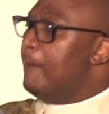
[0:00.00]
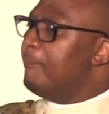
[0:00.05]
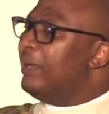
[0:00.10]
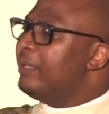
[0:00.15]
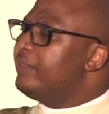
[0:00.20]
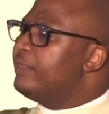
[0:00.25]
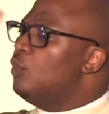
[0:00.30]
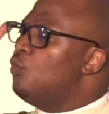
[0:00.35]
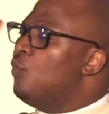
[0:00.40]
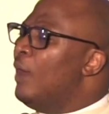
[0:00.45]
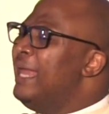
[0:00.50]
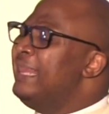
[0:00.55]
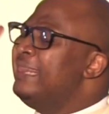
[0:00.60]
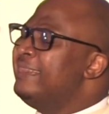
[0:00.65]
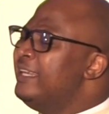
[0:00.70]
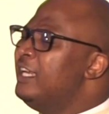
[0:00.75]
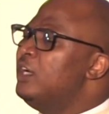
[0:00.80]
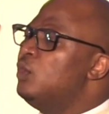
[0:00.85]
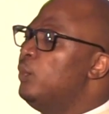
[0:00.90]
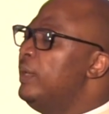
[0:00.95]
But the one
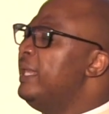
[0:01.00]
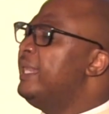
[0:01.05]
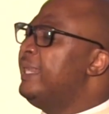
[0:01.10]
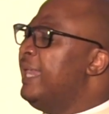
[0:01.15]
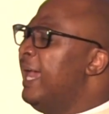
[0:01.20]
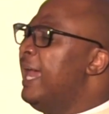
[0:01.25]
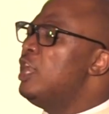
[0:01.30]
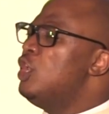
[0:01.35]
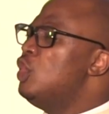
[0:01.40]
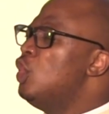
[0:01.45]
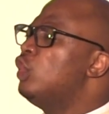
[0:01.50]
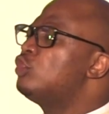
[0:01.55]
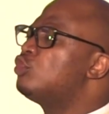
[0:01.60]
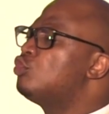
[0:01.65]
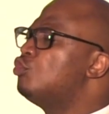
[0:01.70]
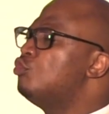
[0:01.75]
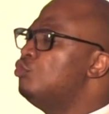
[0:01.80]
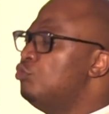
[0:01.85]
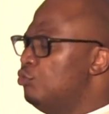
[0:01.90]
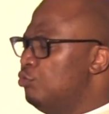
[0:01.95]
thing we
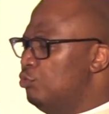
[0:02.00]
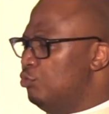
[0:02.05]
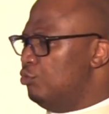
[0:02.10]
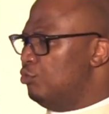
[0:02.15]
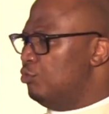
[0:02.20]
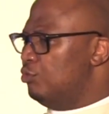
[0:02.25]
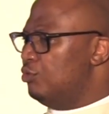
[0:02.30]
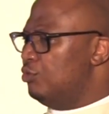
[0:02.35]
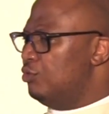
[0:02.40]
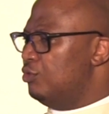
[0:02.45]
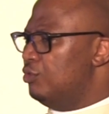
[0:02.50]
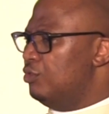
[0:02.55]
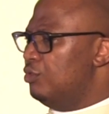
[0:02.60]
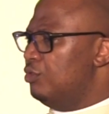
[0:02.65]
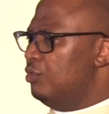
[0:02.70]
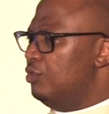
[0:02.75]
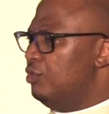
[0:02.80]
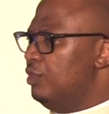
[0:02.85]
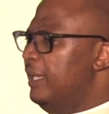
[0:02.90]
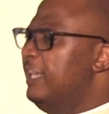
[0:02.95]
cannot do
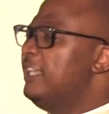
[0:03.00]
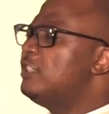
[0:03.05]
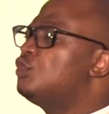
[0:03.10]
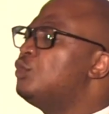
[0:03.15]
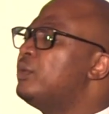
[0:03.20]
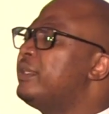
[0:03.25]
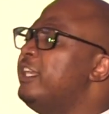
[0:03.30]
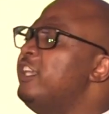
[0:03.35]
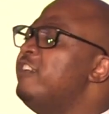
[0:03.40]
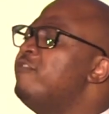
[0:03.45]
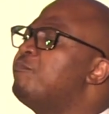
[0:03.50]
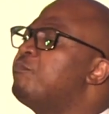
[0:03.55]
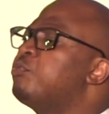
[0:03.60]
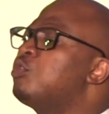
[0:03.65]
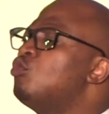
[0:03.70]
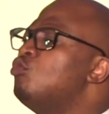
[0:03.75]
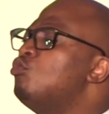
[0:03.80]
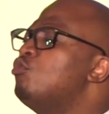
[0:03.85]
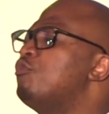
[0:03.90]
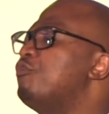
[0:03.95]
is to give
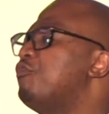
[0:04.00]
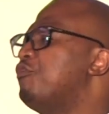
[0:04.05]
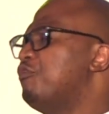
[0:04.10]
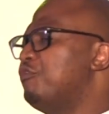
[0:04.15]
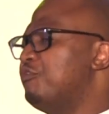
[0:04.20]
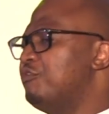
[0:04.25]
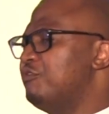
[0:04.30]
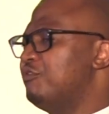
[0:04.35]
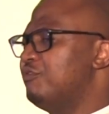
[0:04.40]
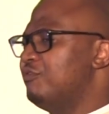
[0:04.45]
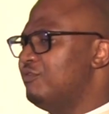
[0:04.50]
proof.